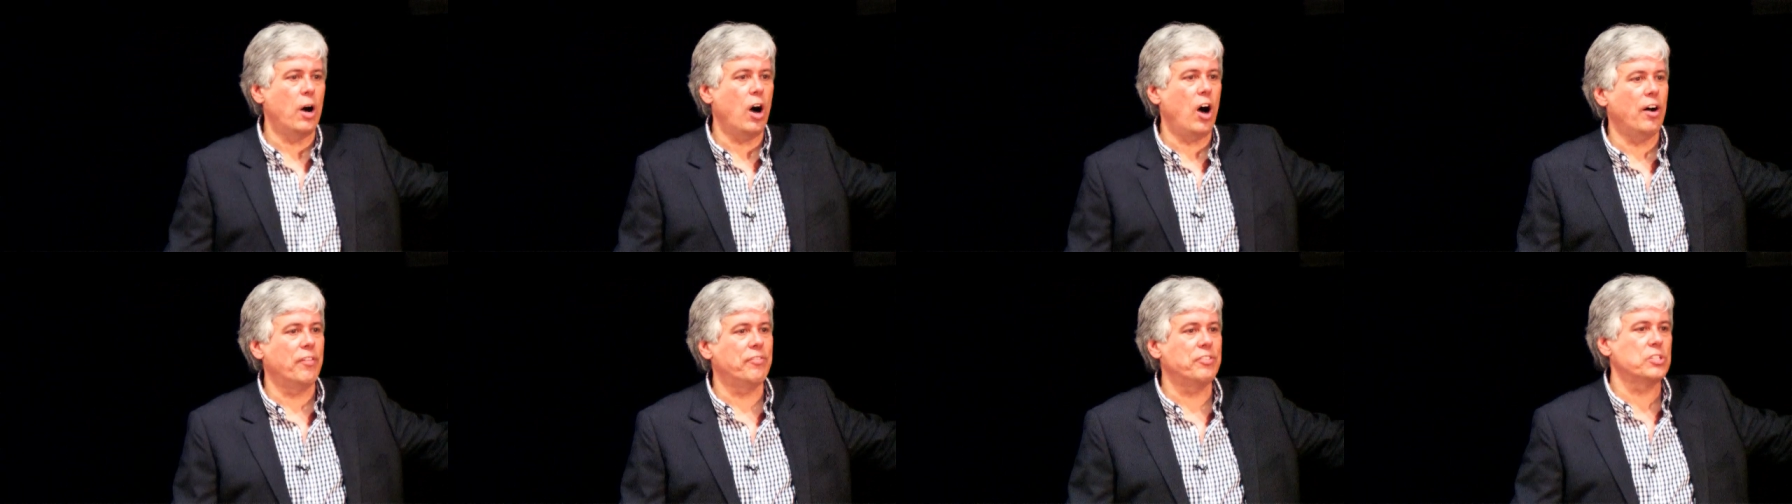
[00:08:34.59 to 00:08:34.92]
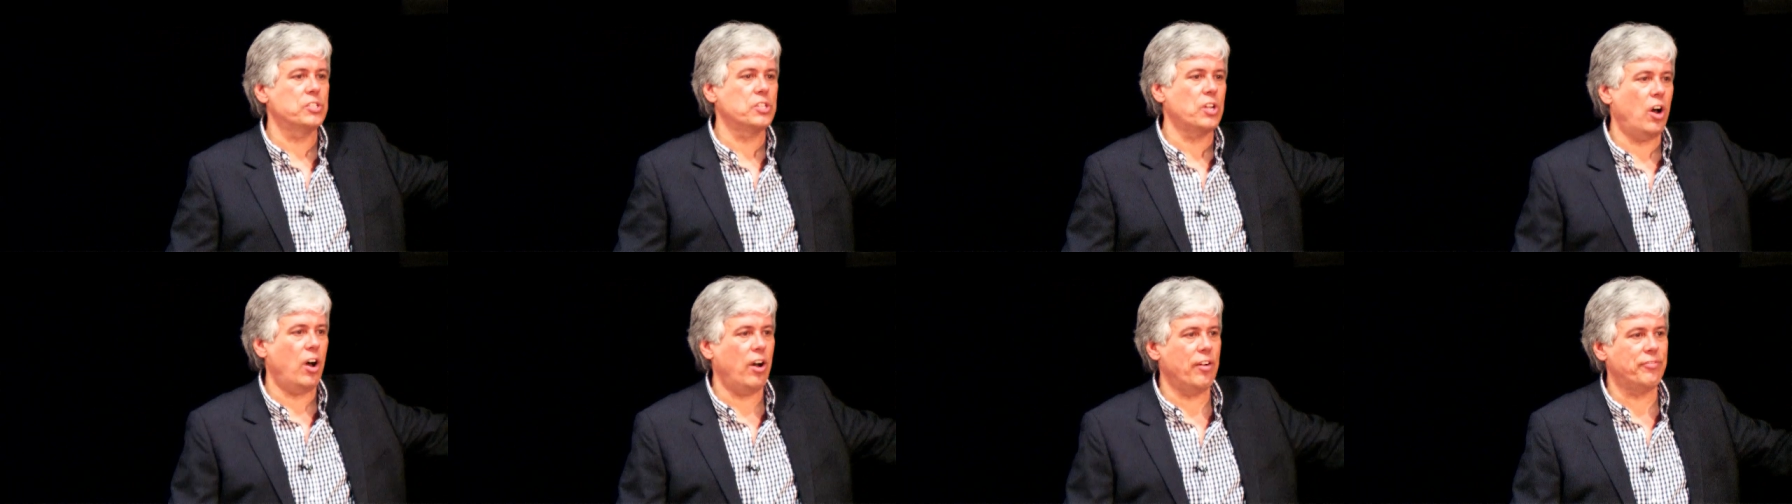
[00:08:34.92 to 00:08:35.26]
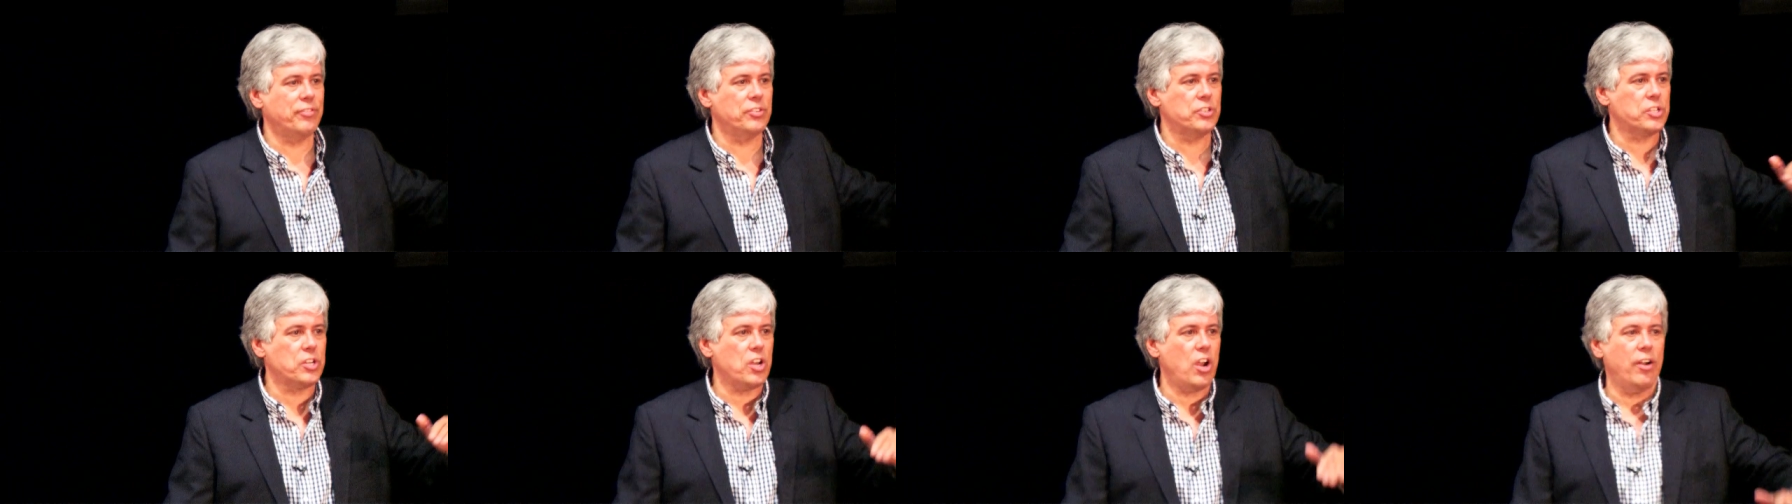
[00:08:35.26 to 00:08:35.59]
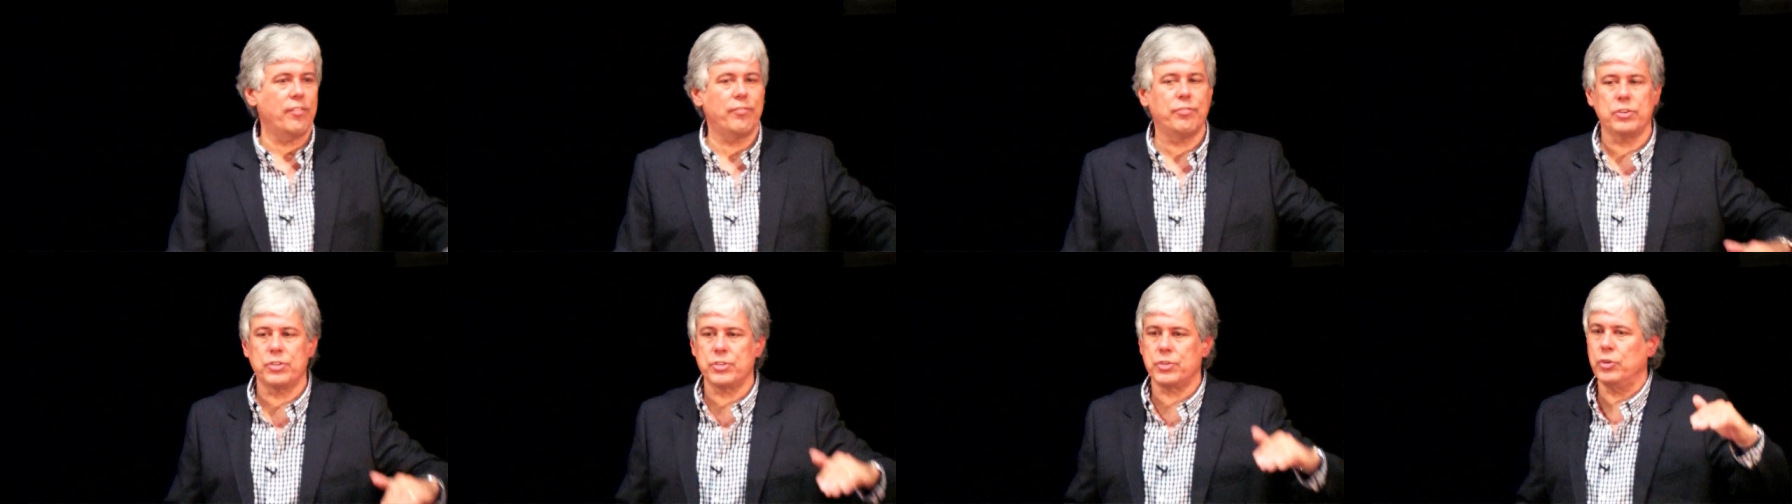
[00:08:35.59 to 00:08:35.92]
office to office,
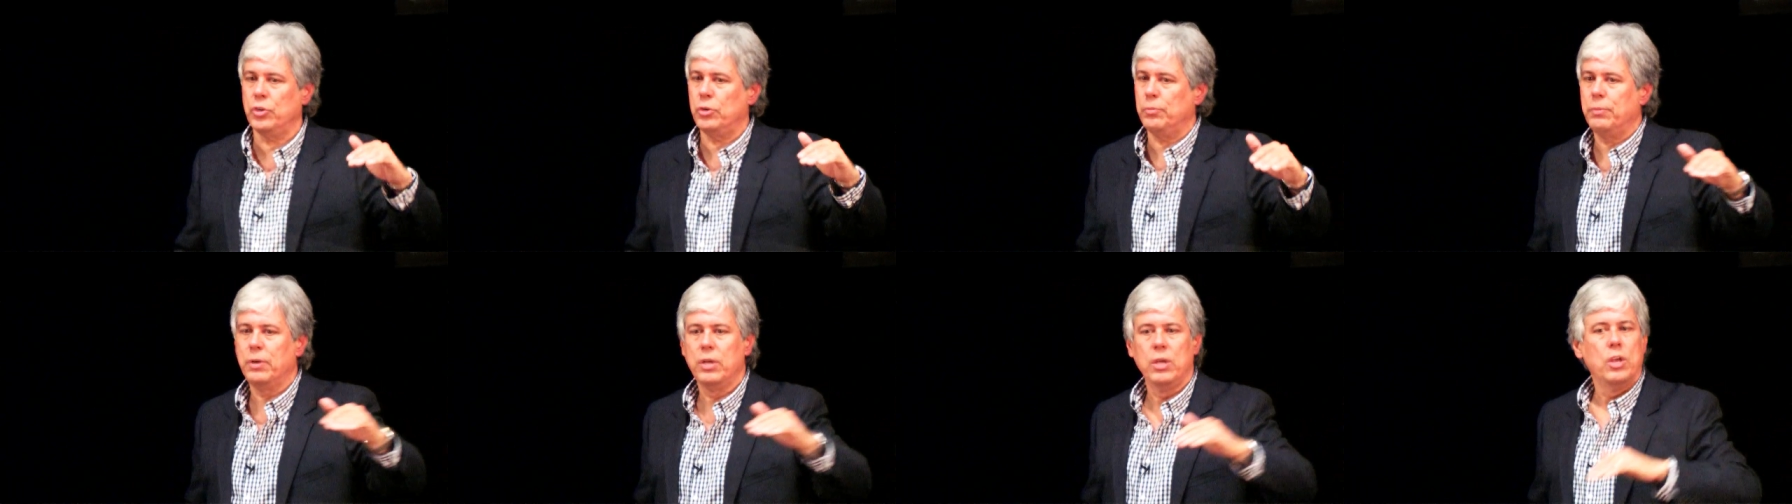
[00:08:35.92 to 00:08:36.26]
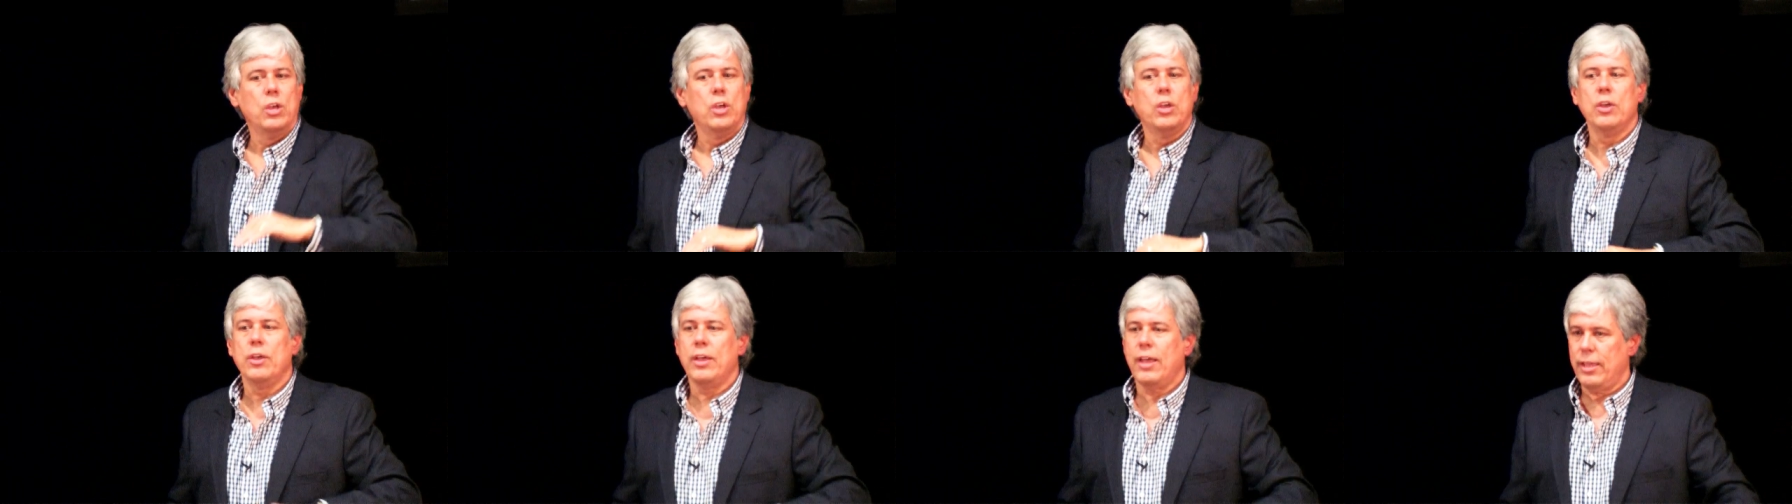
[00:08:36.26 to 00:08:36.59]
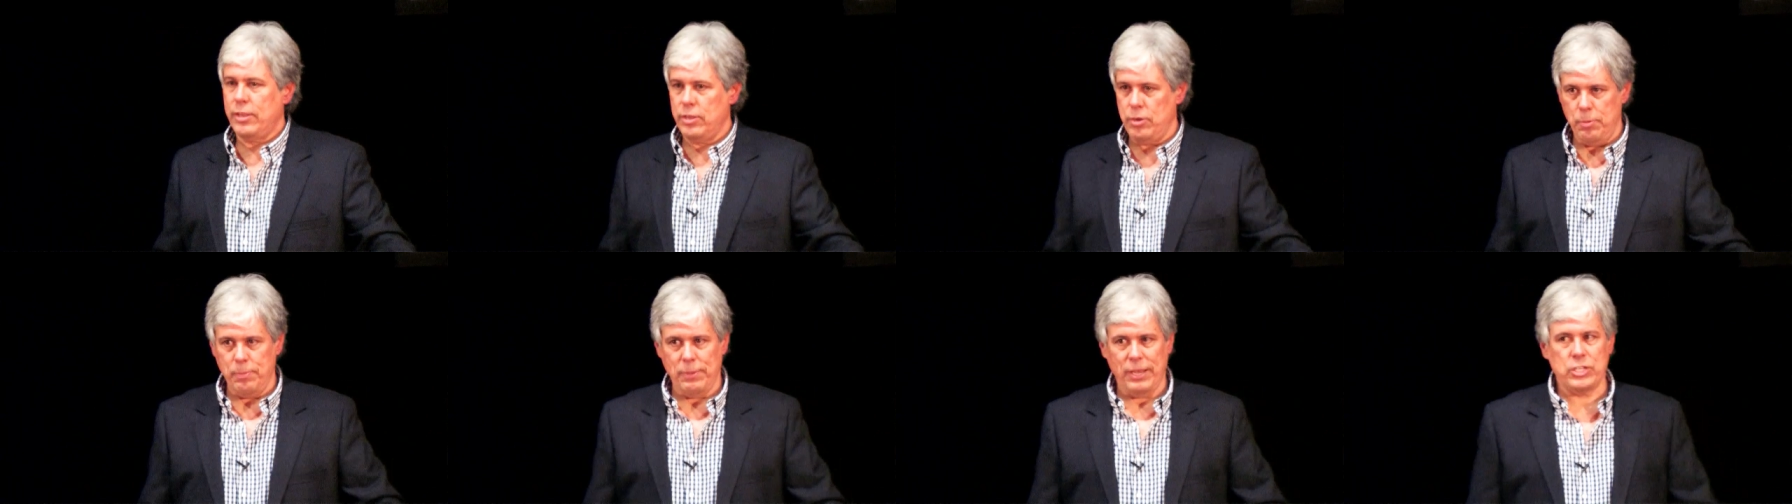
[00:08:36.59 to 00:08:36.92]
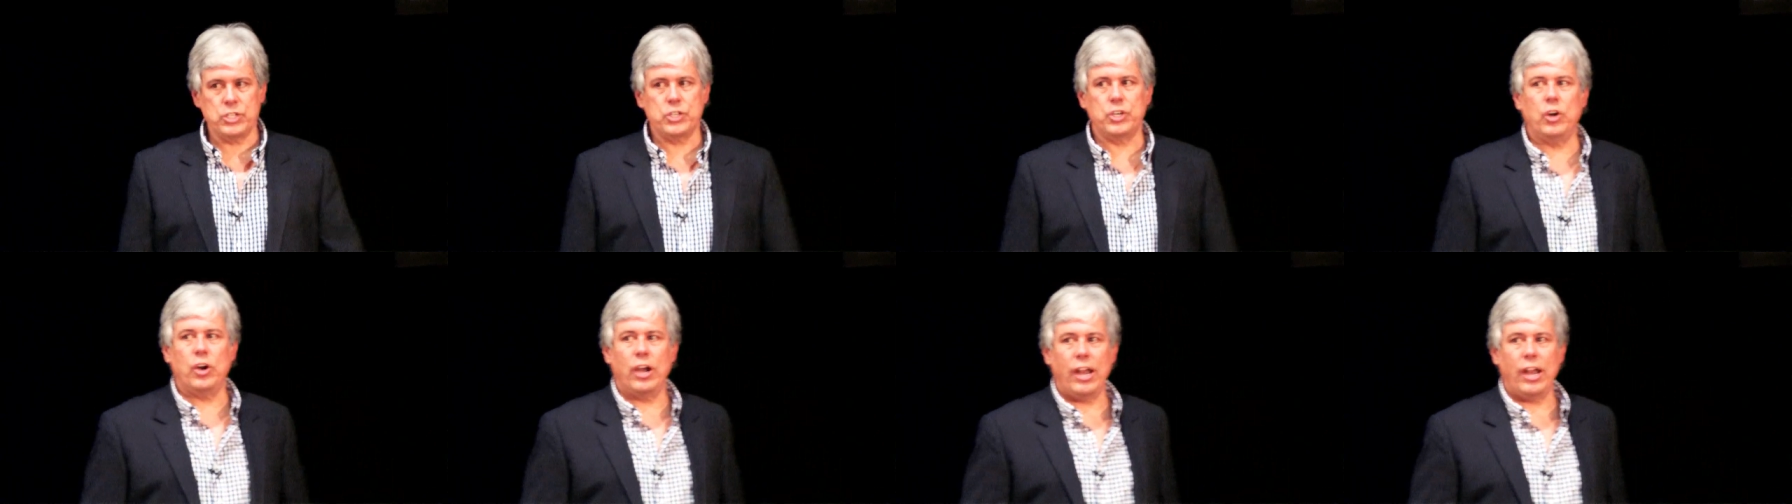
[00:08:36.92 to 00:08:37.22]
conference room, you make sure